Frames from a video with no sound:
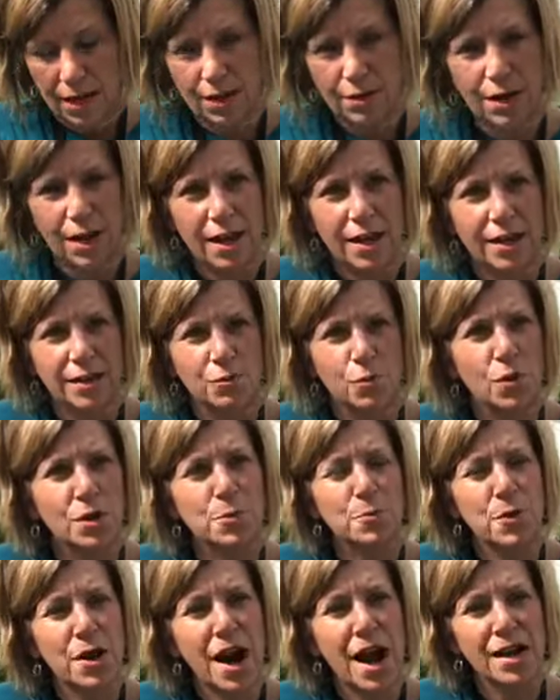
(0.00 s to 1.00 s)
And
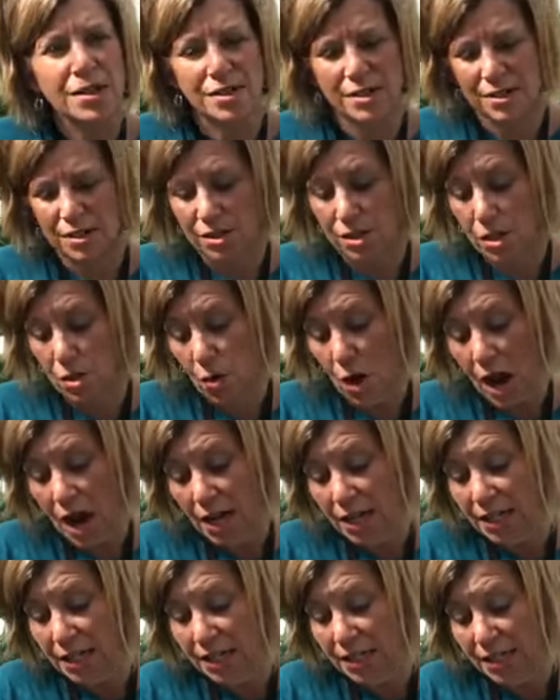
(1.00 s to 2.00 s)
what a practice. So
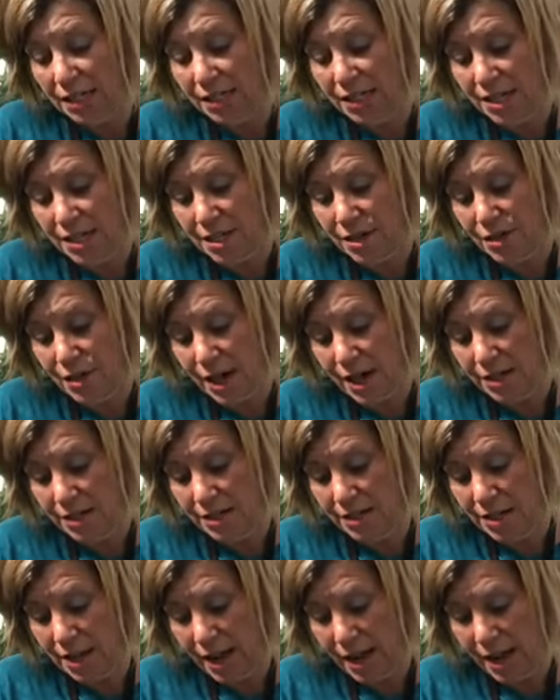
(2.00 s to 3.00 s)
I needed to hear
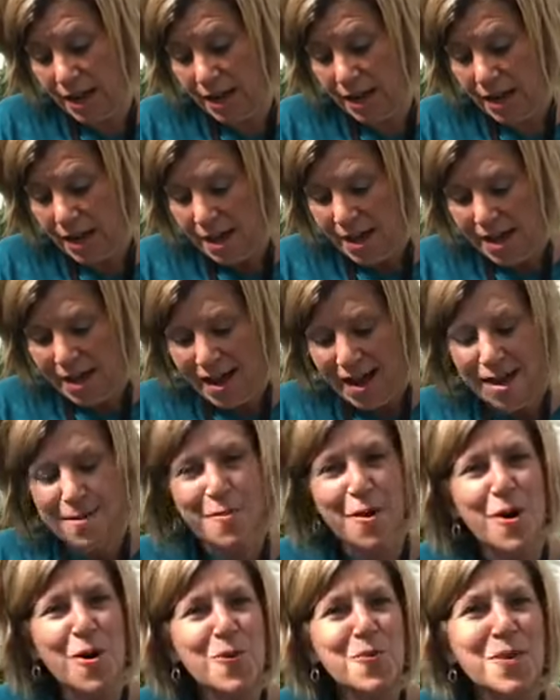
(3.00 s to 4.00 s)
that today.
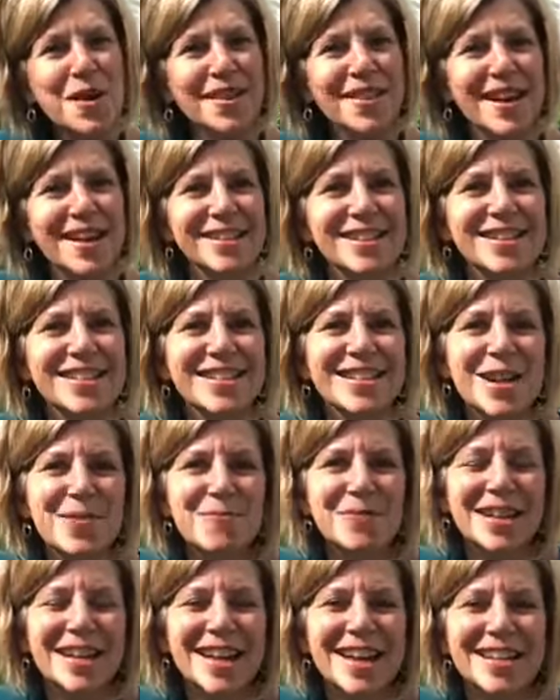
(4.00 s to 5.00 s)
I'm hoping that
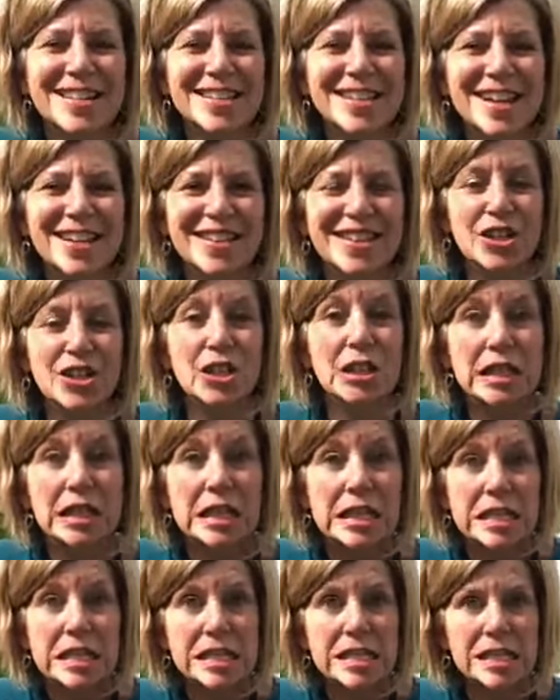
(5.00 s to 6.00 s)
somebody else out there
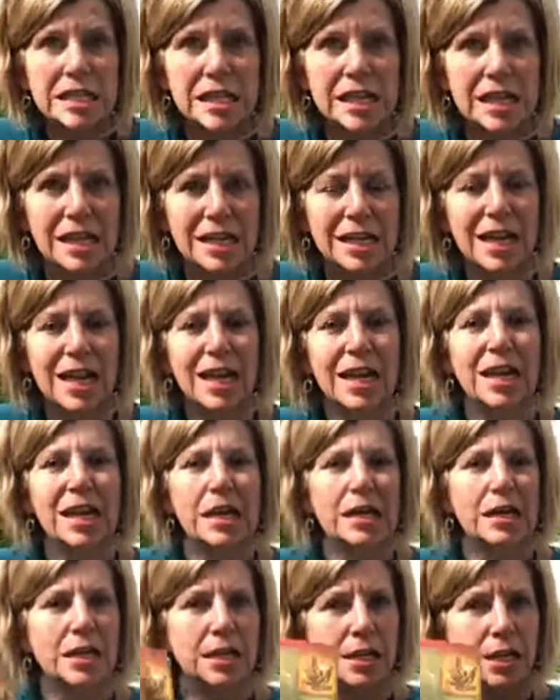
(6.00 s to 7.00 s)
listening
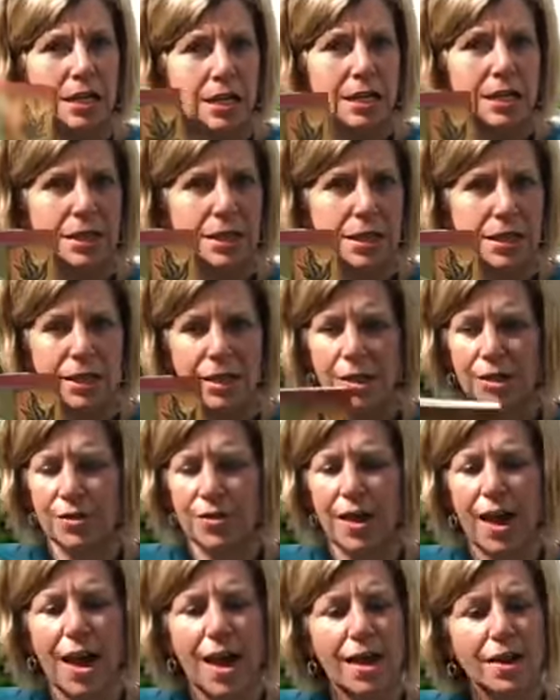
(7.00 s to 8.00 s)
needed to
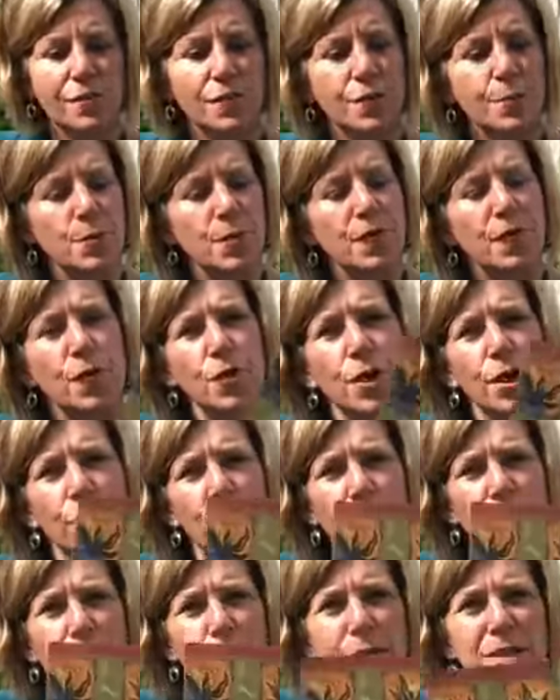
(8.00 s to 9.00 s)
hear that from the 4
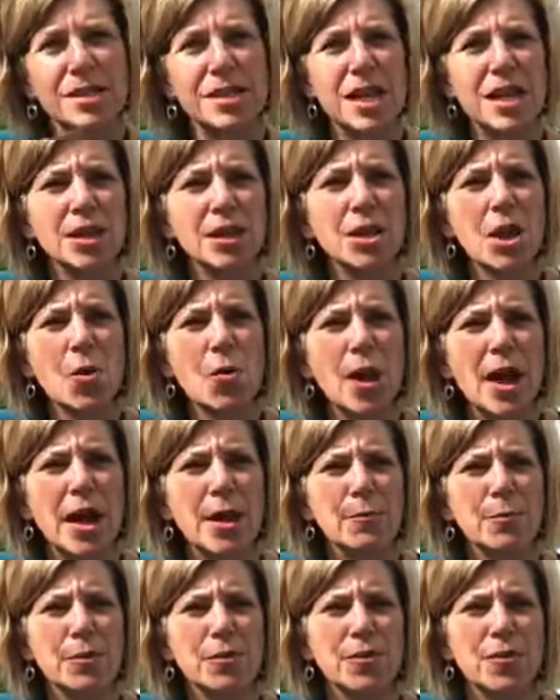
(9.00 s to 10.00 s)
agreements. Hello,
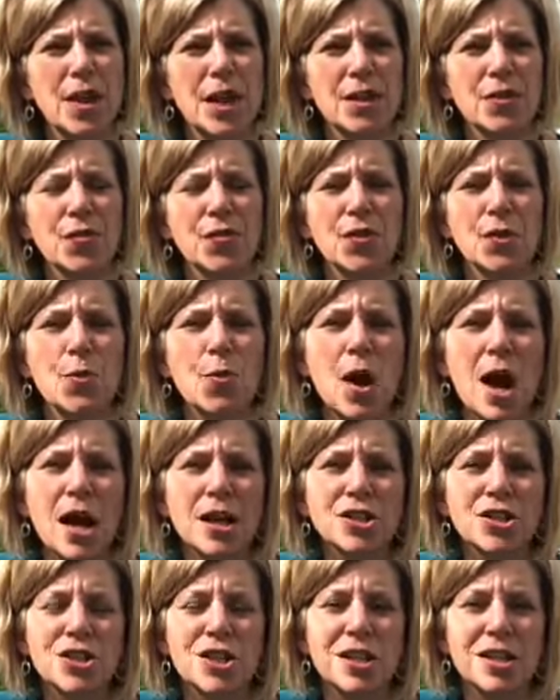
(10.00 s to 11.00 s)
April. Thanks for
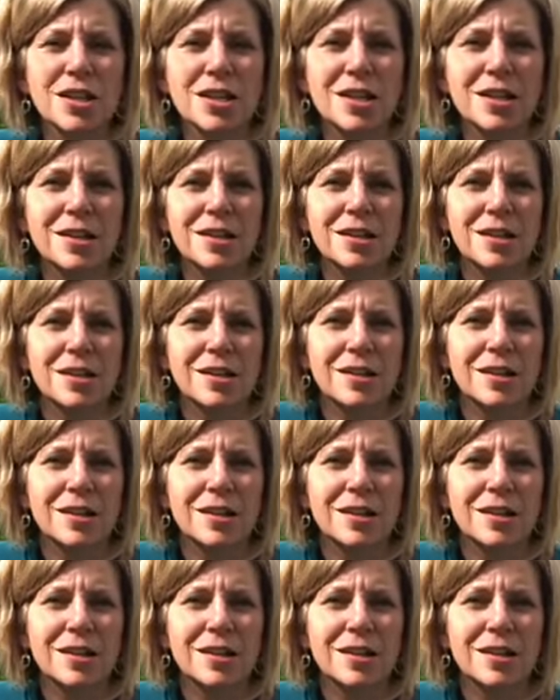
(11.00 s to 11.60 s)
watching.